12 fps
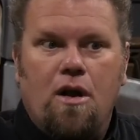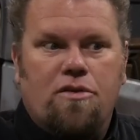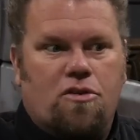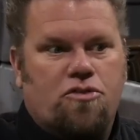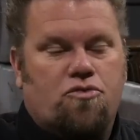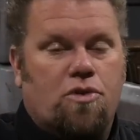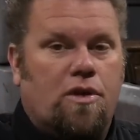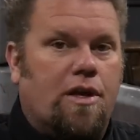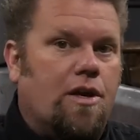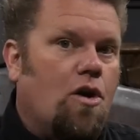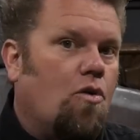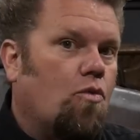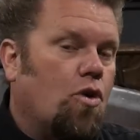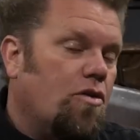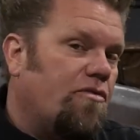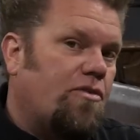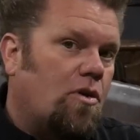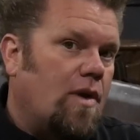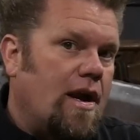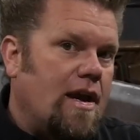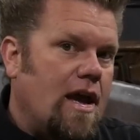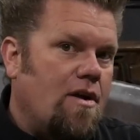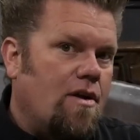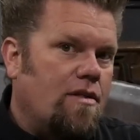there's really no room for a
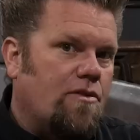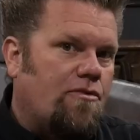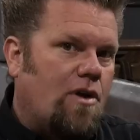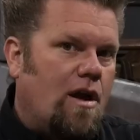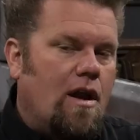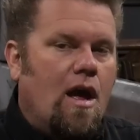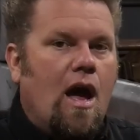radiator in the front.